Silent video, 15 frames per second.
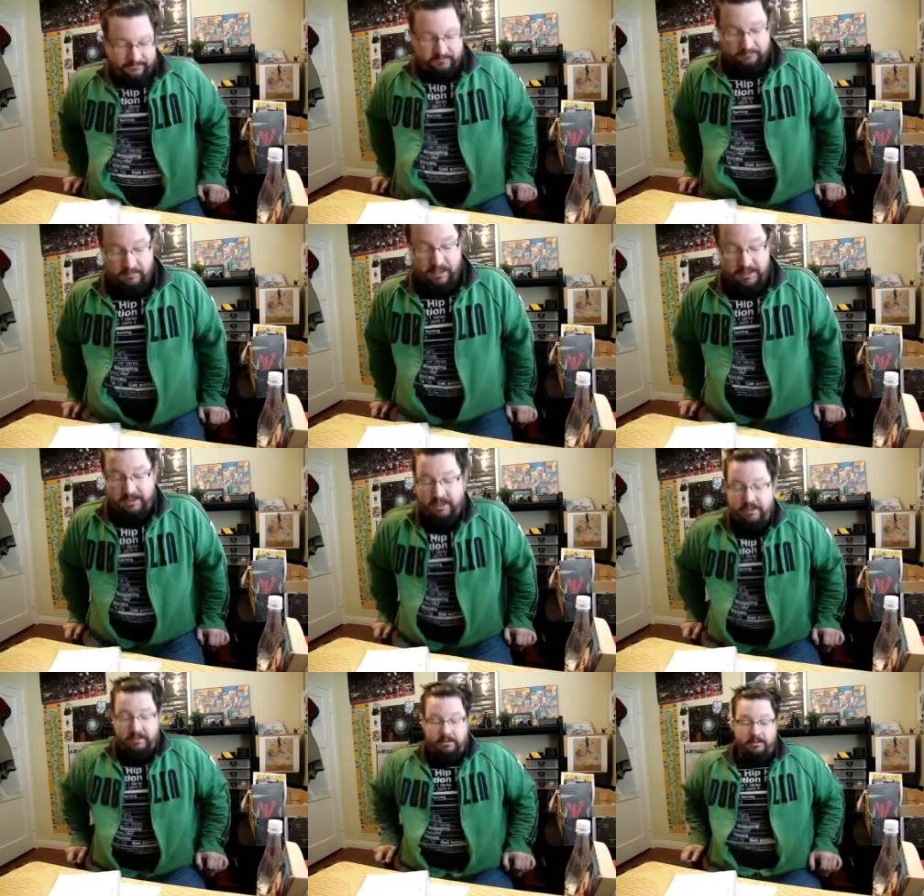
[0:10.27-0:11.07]

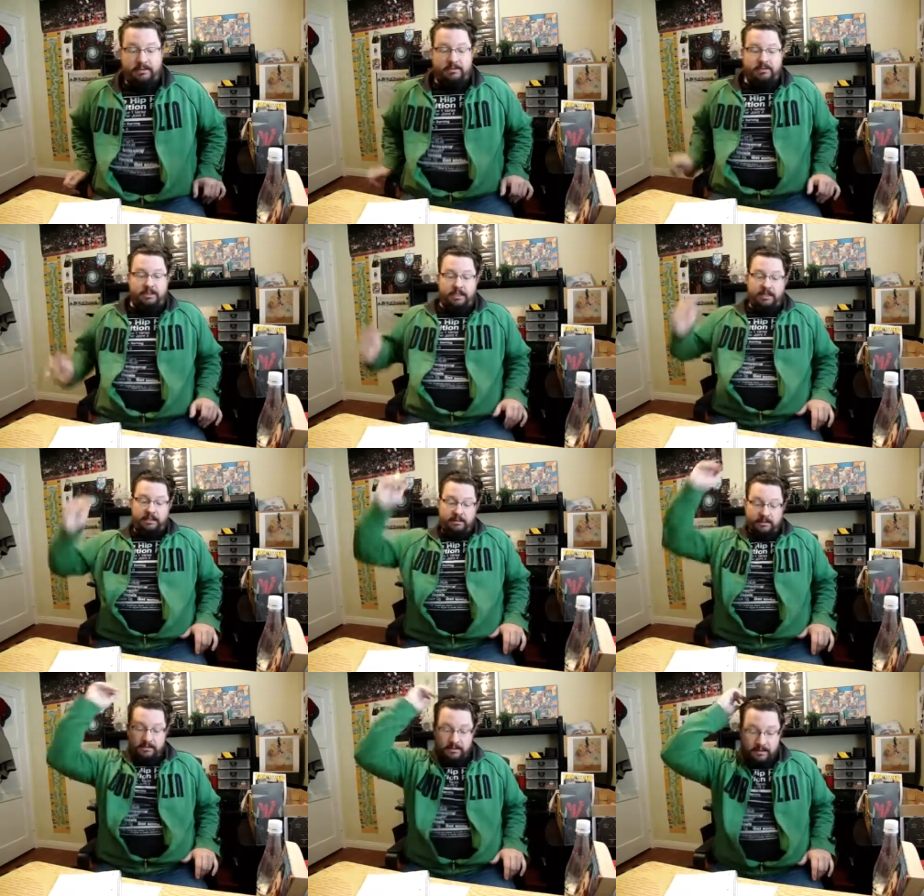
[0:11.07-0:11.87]
Monday the
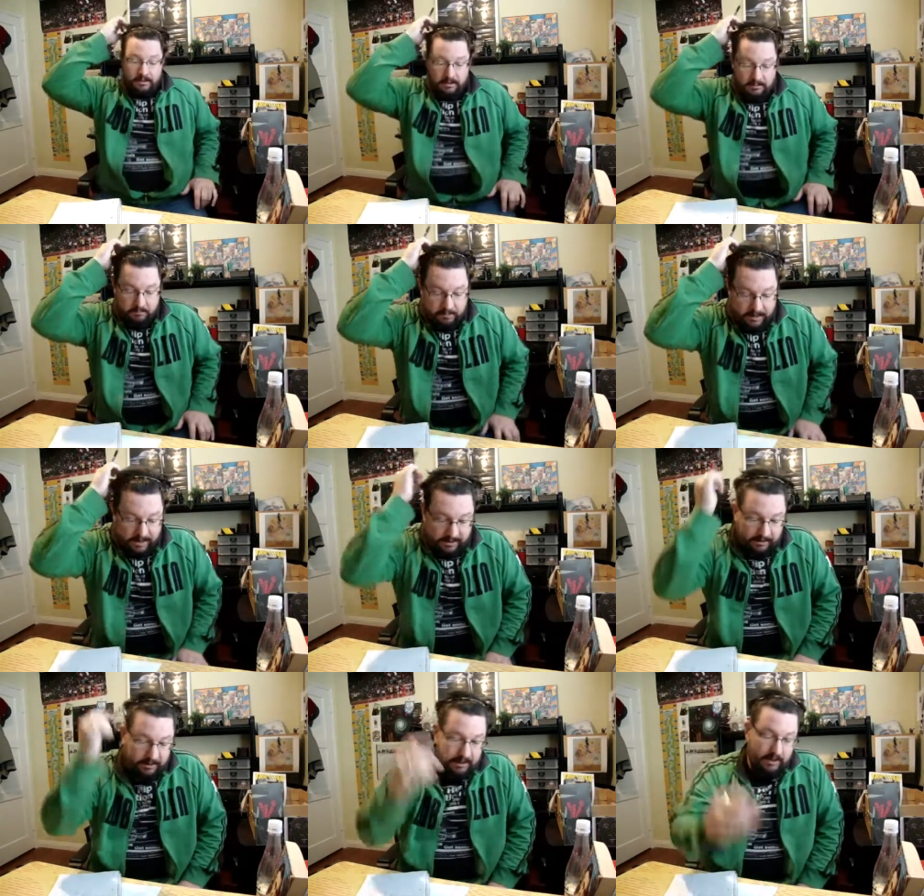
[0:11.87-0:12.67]
13th.
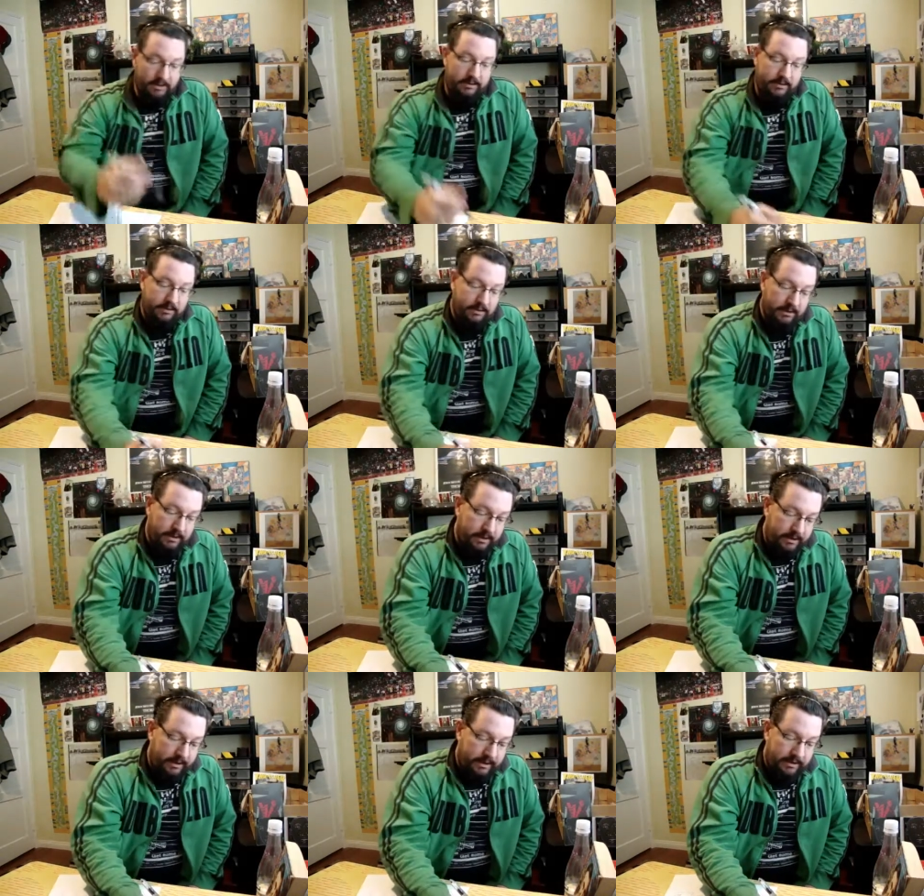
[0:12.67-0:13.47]
Bad luck.
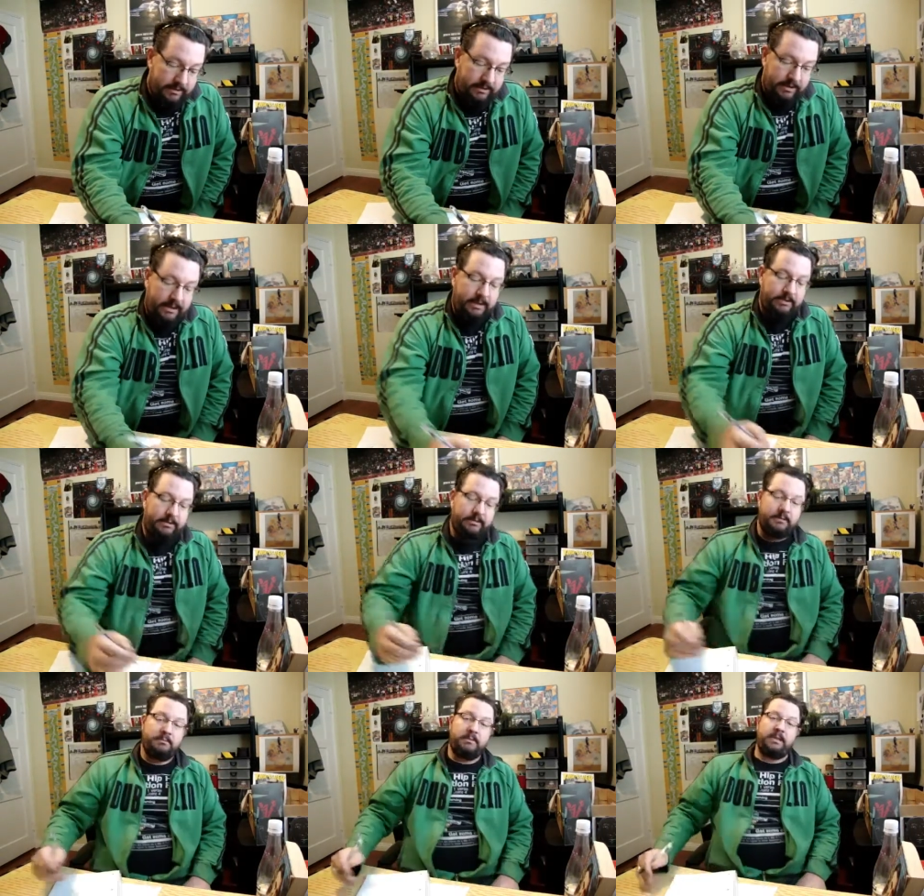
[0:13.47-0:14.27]
It's
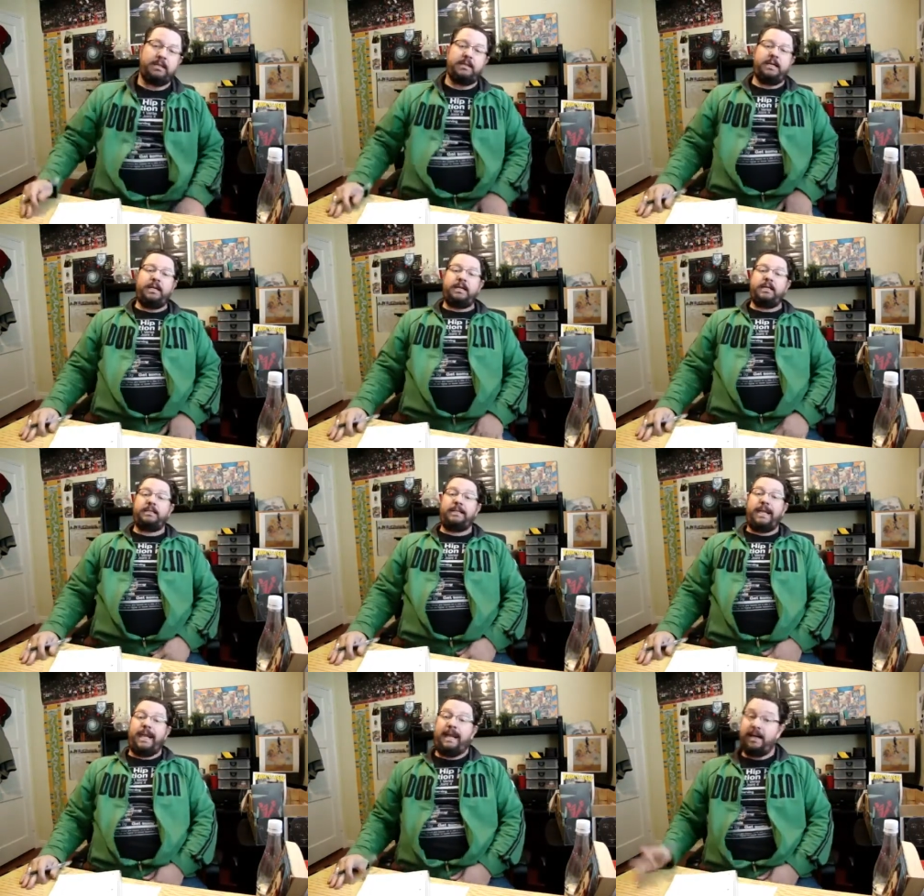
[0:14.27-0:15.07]
Easter Monday in
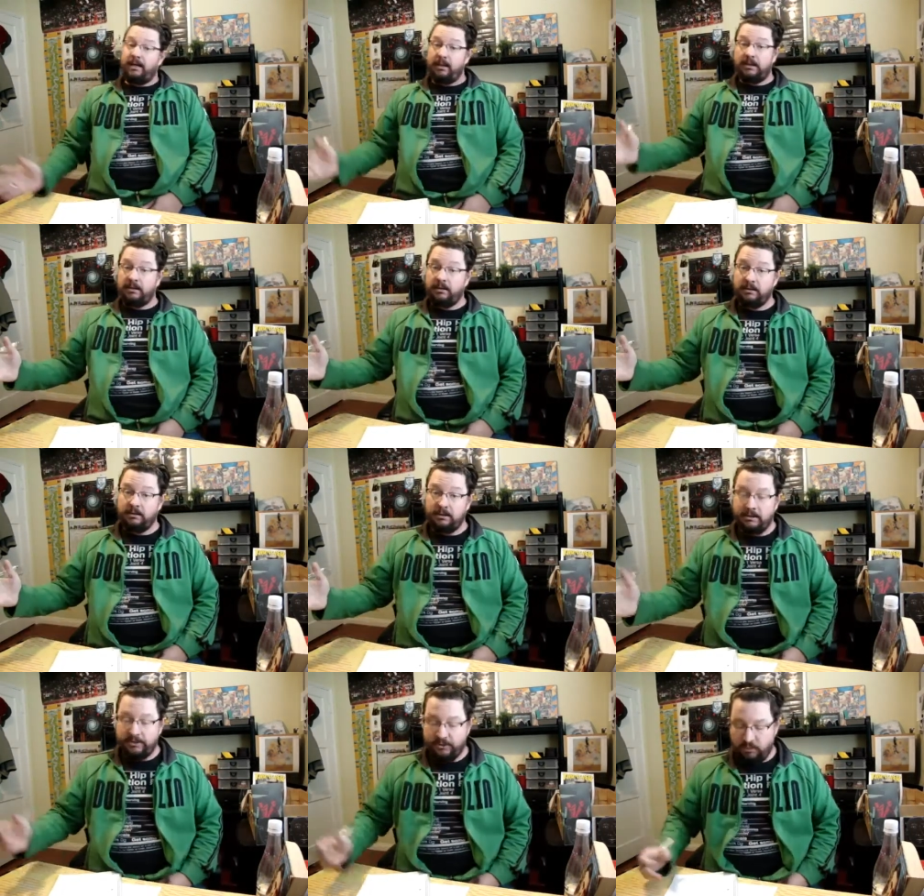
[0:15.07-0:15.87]
Canada,
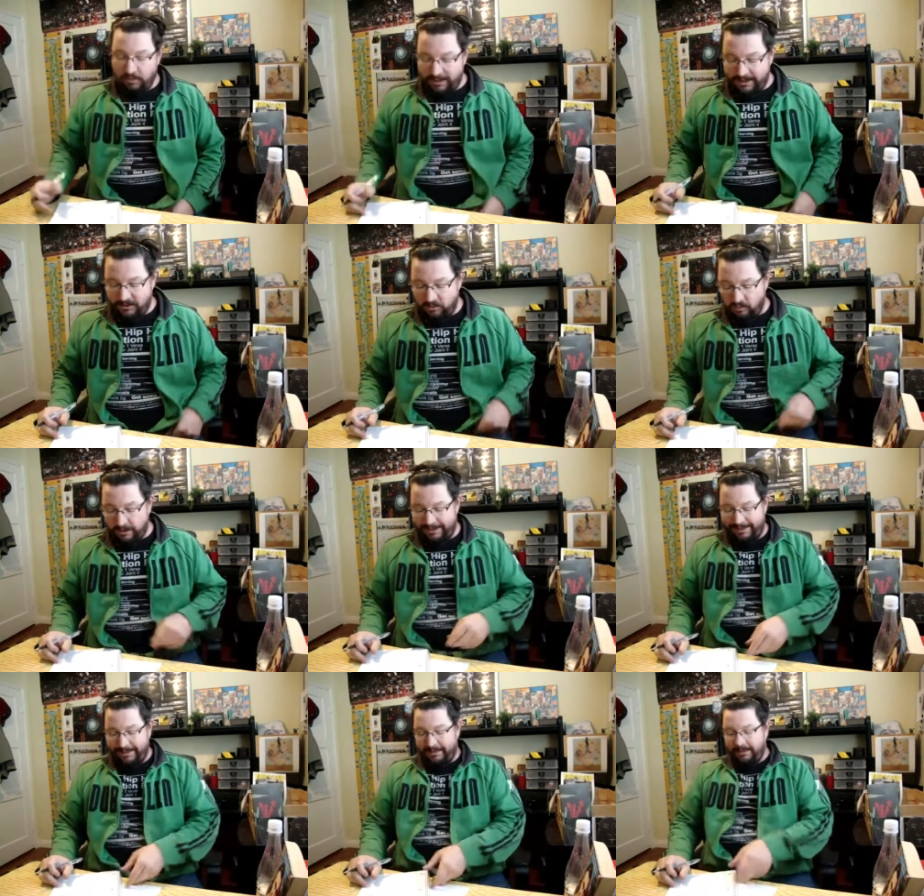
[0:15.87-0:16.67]

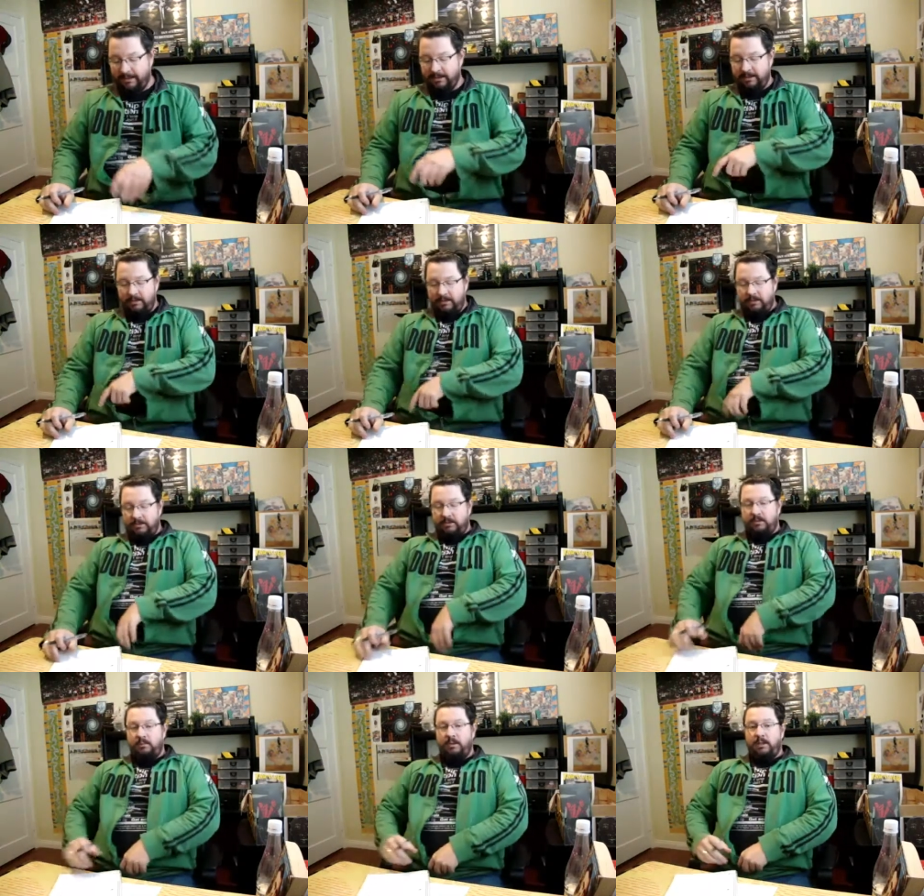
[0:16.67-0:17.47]
2020.
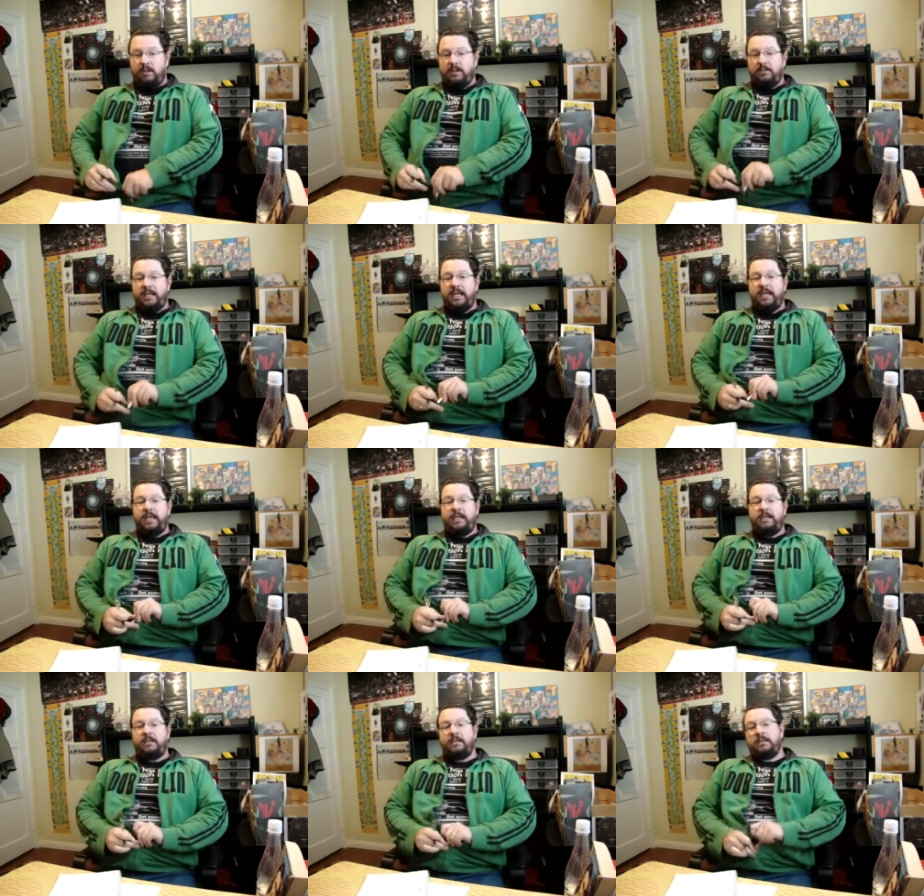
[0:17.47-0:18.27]
So welcome, A.